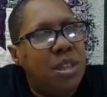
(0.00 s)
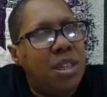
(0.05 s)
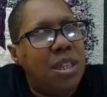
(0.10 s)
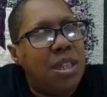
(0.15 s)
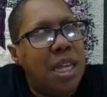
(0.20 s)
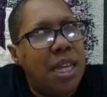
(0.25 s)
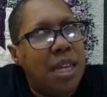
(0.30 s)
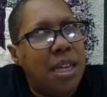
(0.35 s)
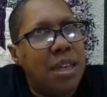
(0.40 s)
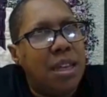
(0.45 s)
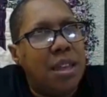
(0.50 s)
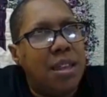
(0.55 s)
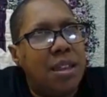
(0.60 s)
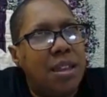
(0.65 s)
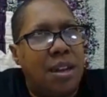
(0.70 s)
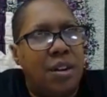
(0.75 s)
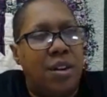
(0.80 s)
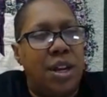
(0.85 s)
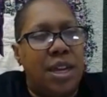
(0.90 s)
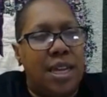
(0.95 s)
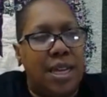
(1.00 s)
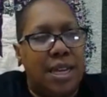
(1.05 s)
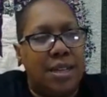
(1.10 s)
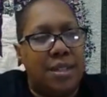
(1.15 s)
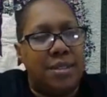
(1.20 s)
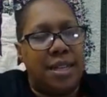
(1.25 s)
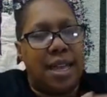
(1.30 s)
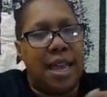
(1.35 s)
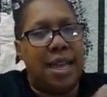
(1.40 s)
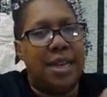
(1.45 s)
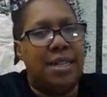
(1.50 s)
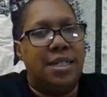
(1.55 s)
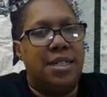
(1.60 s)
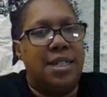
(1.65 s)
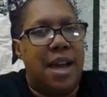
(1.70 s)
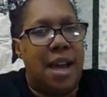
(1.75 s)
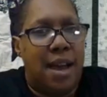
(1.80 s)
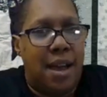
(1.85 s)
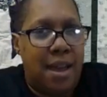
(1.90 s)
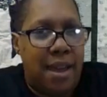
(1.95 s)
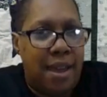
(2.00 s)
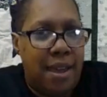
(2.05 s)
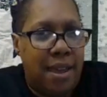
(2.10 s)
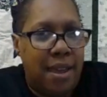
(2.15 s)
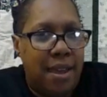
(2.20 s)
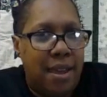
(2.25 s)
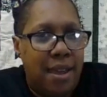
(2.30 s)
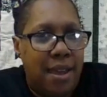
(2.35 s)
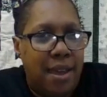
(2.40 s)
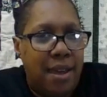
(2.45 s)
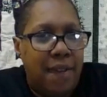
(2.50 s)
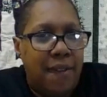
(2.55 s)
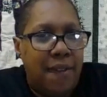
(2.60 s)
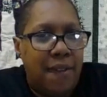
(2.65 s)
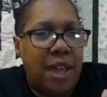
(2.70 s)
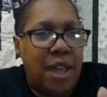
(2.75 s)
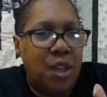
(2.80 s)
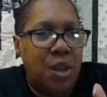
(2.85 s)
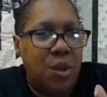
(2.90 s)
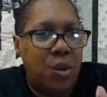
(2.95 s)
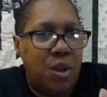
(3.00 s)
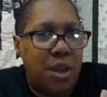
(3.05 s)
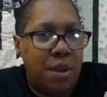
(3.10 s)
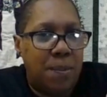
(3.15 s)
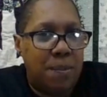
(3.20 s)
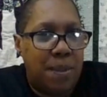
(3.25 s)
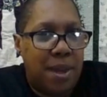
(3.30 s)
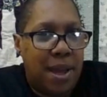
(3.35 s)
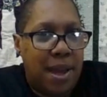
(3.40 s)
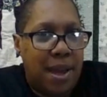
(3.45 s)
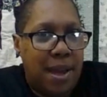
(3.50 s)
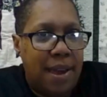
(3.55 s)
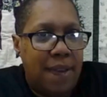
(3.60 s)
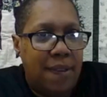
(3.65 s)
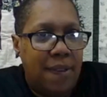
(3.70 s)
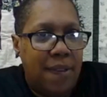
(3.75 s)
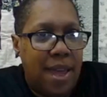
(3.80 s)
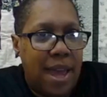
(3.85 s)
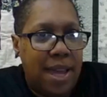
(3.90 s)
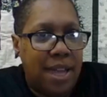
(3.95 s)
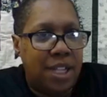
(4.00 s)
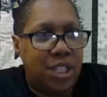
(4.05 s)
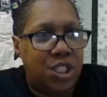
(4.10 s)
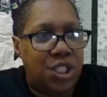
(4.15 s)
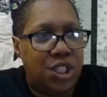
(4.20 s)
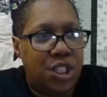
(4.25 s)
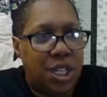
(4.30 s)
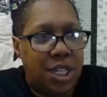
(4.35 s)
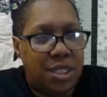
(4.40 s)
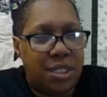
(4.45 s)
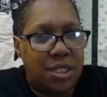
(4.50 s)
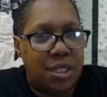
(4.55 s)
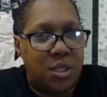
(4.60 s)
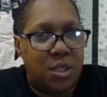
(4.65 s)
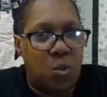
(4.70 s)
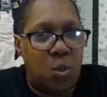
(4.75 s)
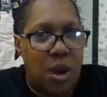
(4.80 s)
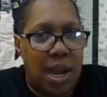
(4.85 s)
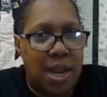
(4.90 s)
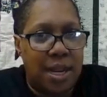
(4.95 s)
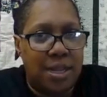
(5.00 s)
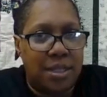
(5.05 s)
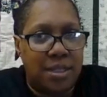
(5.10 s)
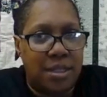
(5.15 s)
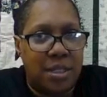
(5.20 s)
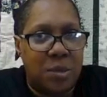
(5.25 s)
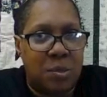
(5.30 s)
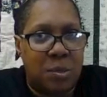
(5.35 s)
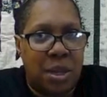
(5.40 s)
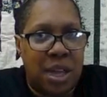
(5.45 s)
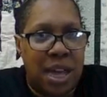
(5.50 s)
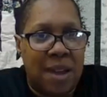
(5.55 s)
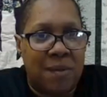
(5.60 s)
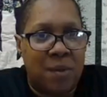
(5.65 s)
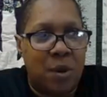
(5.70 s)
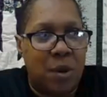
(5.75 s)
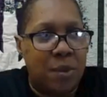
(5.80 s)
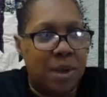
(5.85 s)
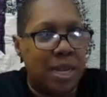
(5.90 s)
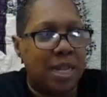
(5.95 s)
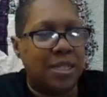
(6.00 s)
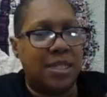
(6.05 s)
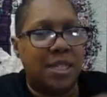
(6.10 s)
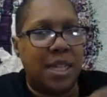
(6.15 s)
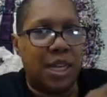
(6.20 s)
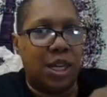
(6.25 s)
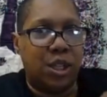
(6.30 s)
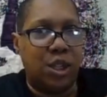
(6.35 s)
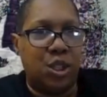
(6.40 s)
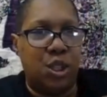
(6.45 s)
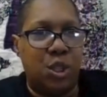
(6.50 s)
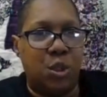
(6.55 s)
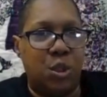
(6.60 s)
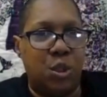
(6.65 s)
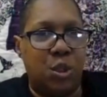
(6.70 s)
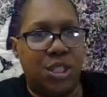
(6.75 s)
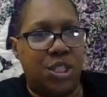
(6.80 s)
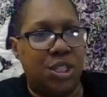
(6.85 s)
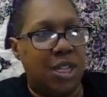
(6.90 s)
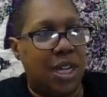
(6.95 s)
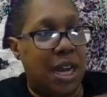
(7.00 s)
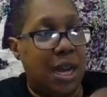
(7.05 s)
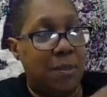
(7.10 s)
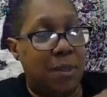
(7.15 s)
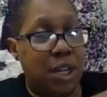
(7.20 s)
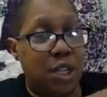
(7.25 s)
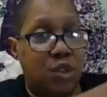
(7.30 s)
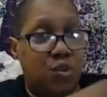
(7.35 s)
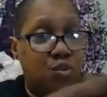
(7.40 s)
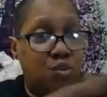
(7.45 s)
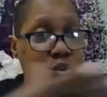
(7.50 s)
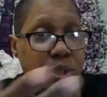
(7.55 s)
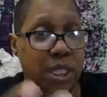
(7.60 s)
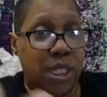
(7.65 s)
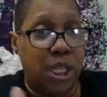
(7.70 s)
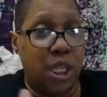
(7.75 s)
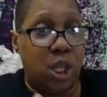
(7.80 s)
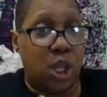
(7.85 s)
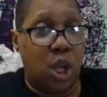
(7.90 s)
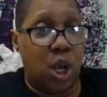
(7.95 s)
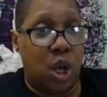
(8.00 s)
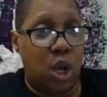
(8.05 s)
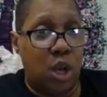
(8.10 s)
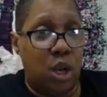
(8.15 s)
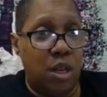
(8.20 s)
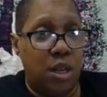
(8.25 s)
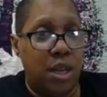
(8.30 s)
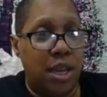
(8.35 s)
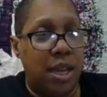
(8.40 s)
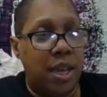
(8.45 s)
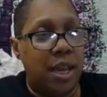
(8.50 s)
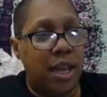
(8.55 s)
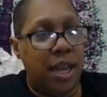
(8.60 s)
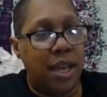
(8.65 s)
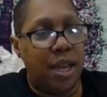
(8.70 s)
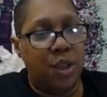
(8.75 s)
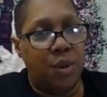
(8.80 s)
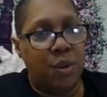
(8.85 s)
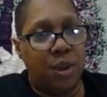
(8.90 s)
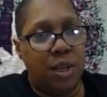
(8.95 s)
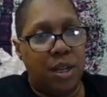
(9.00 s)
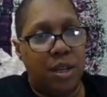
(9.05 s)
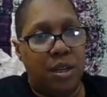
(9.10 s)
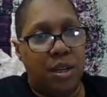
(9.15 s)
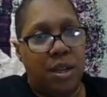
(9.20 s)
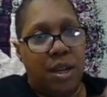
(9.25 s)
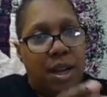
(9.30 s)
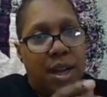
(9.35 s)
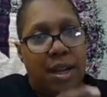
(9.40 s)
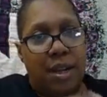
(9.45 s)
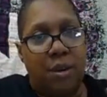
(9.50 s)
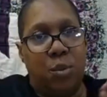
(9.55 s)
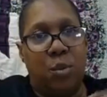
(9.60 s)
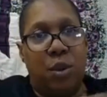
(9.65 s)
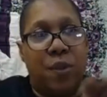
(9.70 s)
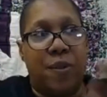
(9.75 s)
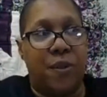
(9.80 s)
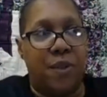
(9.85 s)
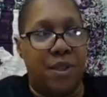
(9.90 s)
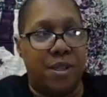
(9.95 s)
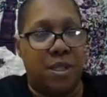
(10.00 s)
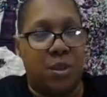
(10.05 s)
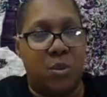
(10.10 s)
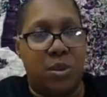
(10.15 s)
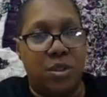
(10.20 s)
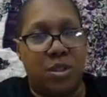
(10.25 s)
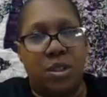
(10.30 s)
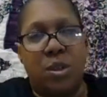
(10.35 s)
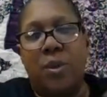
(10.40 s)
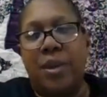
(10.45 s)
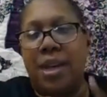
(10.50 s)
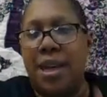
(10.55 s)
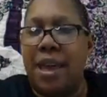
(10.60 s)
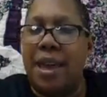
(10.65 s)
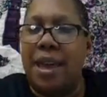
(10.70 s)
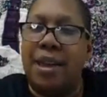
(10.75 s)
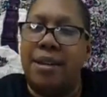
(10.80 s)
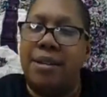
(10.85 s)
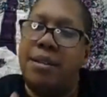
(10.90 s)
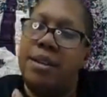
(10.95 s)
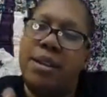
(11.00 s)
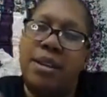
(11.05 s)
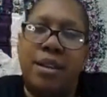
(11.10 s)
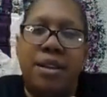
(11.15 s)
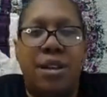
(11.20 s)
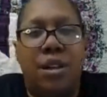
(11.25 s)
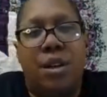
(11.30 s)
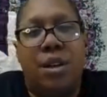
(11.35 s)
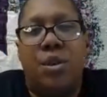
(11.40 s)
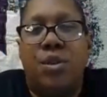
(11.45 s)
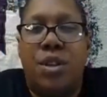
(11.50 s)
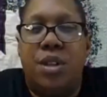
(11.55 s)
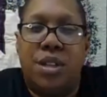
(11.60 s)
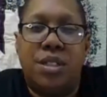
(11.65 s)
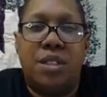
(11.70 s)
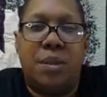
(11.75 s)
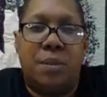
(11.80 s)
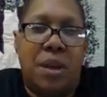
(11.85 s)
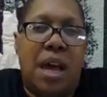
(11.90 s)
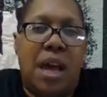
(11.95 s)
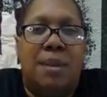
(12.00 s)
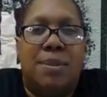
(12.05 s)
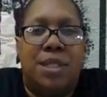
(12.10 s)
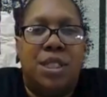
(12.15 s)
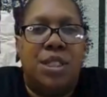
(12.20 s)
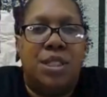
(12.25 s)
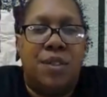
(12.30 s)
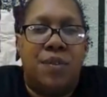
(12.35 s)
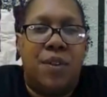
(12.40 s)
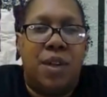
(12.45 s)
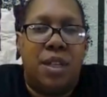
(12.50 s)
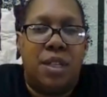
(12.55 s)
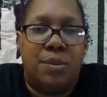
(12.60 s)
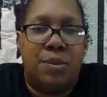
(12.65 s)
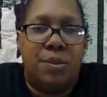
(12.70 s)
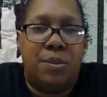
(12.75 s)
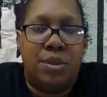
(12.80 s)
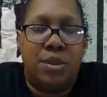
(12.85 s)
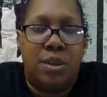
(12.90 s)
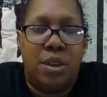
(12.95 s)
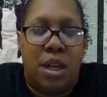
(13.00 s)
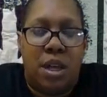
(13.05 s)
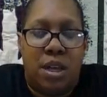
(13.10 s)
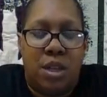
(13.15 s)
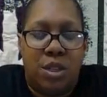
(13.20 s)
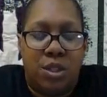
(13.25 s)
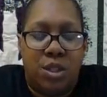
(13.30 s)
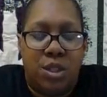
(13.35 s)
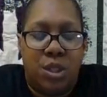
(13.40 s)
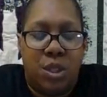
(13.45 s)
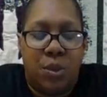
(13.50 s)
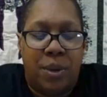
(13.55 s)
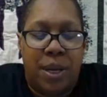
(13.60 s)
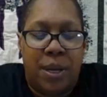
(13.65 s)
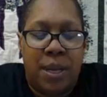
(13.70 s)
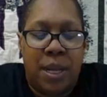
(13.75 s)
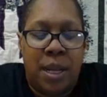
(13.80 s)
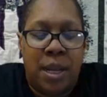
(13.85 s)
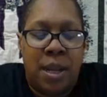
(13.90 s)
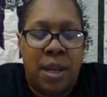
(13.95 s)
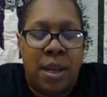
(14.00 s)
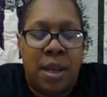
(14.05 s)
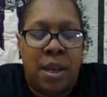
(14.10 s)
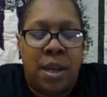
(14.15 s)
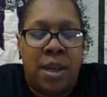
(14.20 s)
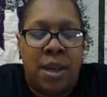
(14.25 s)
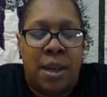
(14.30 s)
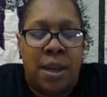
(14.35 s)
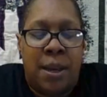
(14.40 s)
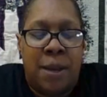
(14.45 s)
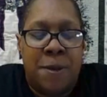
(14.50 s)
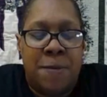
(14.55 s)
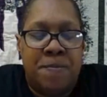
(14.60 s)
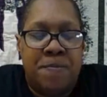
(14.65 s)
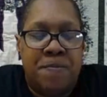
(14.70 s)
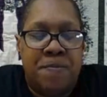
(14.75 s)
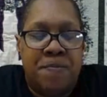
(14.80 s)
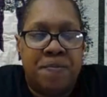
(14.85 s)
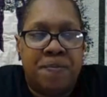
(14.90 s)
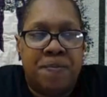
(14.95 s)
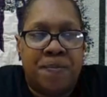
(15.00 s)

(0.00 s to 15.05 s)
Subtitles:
think there is a die that you can buy that is just as wide as this platform, and it's like a 2-inch die, but it's really long, and you can cut with this one. So again, there's some options available to it. Um,